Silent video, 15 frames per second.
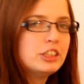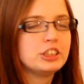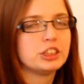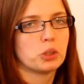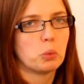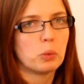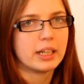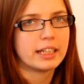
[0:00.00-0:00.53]

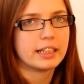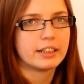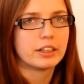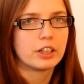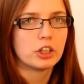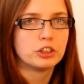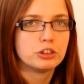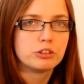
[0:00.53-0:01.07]
so we can
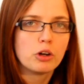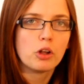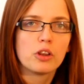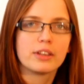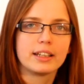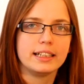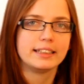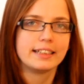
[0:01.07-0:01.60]
control
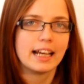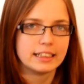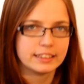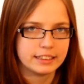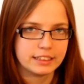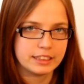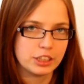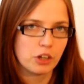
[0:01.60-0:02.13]
the
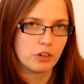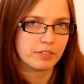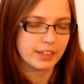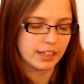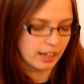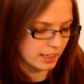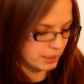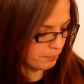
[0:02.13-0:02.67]
intensity of
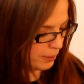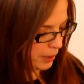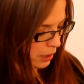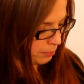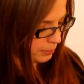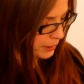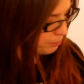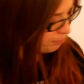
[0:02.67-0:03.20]
the light bulbs.